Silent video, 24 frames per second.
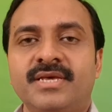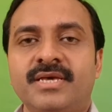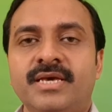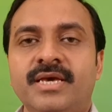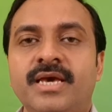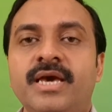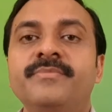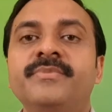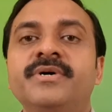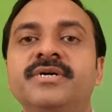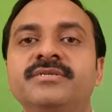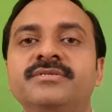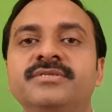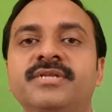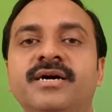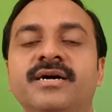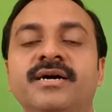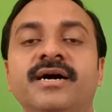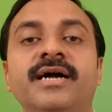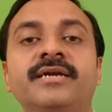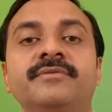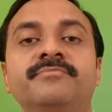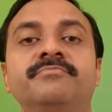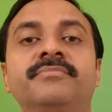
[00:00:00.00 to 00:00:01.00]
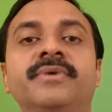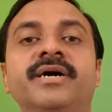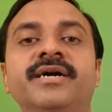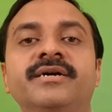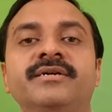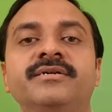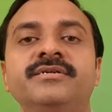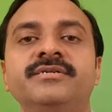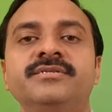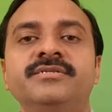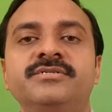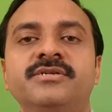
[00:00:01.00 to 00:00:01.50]
Among the
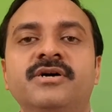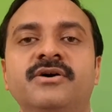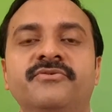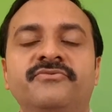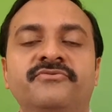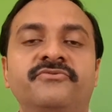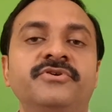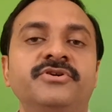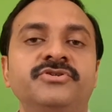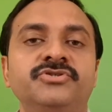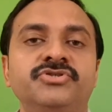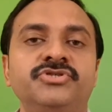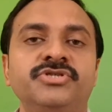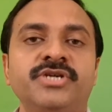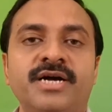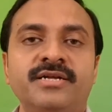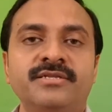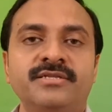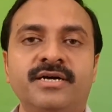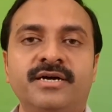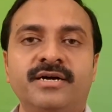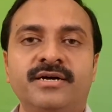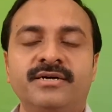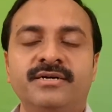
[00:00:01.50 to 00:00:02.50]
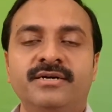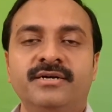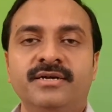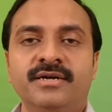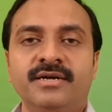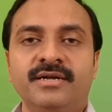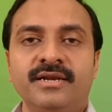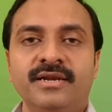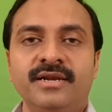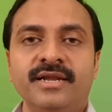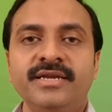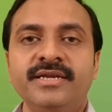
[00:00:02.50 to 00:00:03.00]
admirers of Shanta,
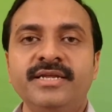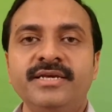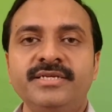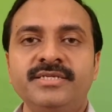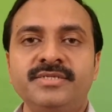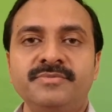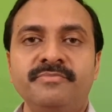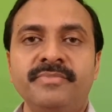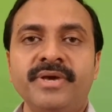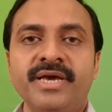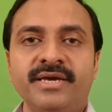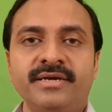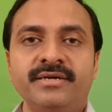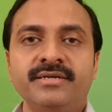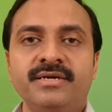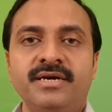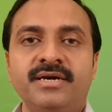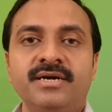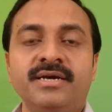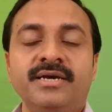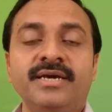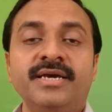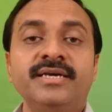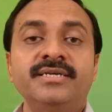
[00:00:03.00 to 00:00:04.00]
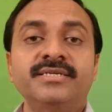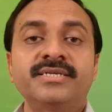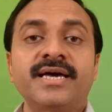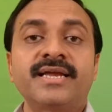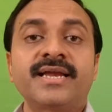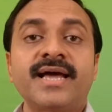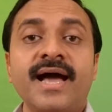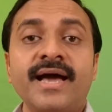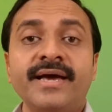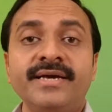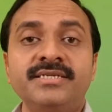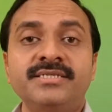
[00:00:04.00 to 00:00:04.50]
Lenny's maid is an
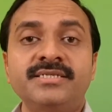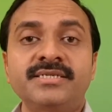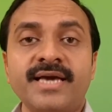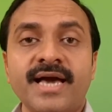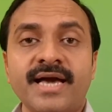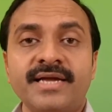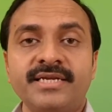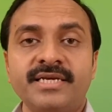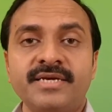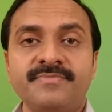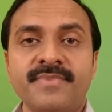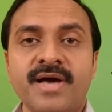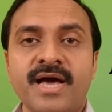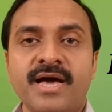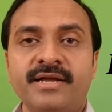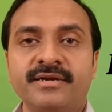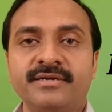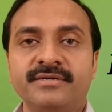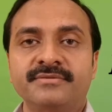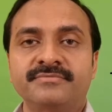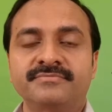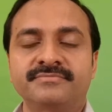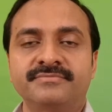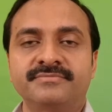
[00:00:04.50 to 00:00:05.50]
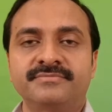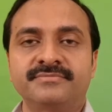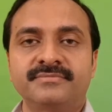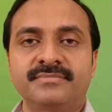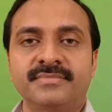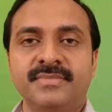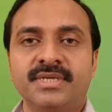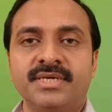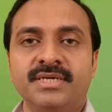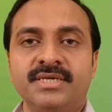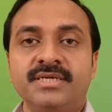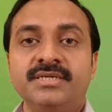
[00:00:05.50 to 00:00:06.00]
ice candy man.
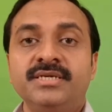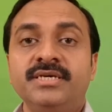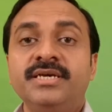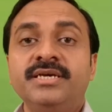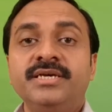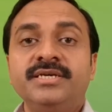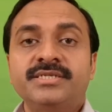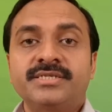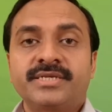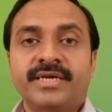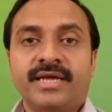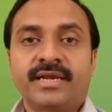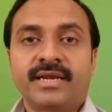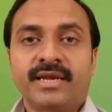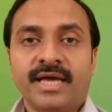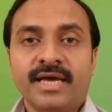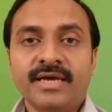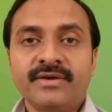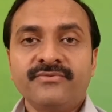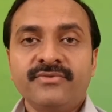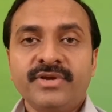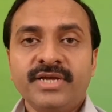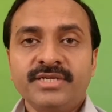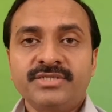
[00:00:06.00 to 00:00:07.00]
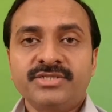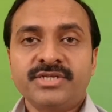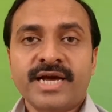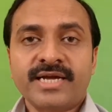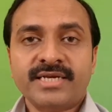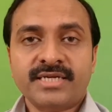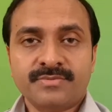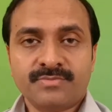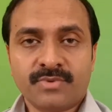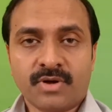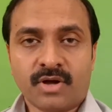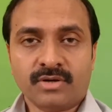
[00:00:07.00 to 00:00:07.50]
He is a lively
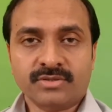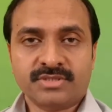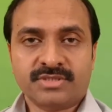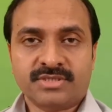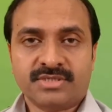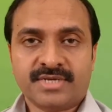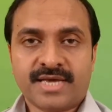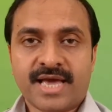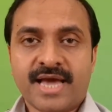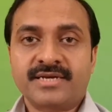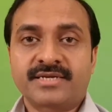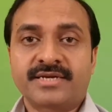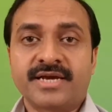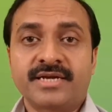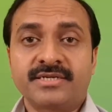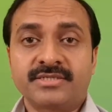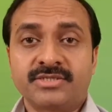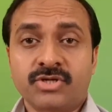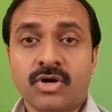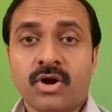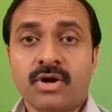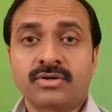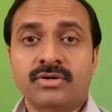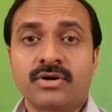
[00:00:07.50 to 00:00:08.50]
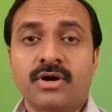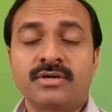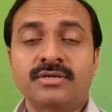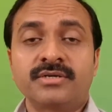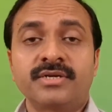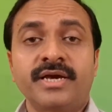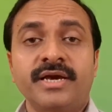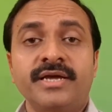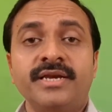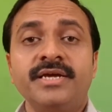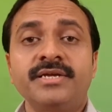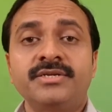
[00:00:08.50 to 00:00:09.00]
chatterbox and can talk on
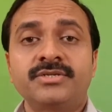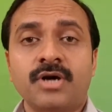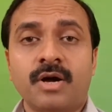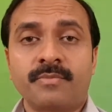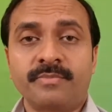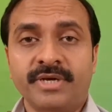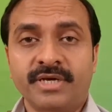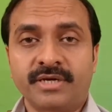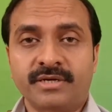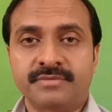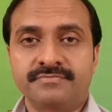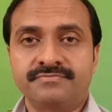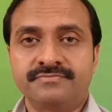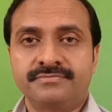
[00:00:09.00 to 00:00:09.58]
any topic.